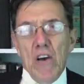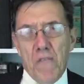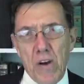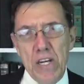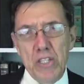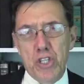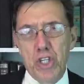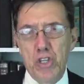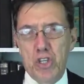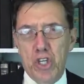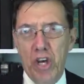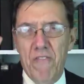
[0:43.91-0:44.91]
Friends, you
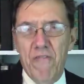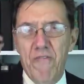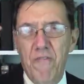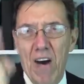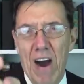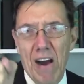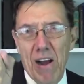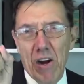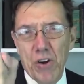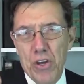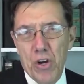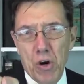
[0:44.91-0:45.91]
should
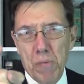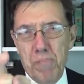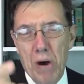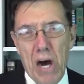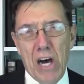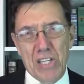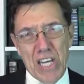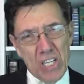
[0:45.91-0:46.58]
fire your boss.